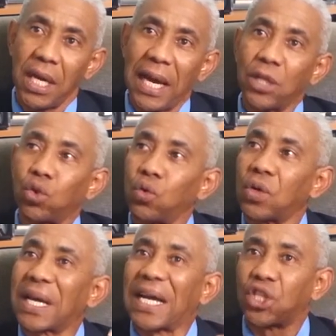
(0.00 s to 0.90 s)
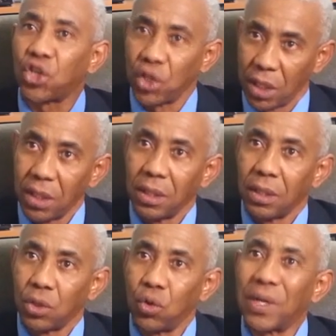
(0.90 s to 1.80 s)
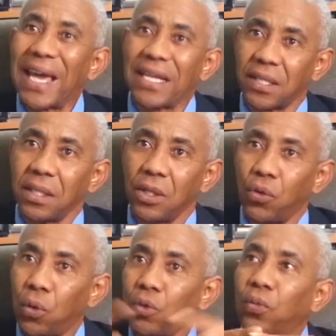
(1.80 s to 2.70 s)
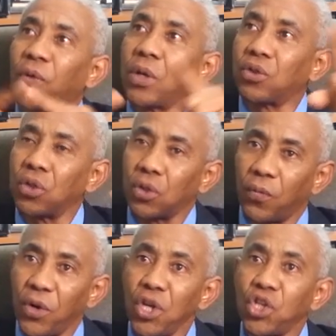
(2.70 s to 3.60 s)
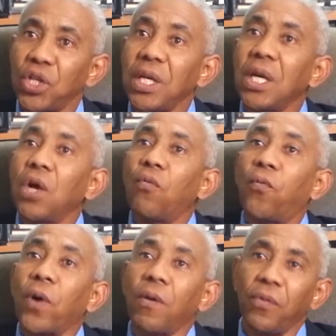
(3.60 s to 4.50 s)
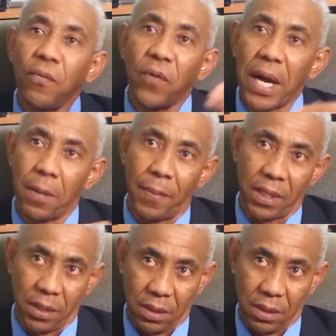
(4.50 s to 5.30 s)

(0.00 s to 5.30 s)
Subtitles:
and to catch, to get those frequencies of energy from the environment.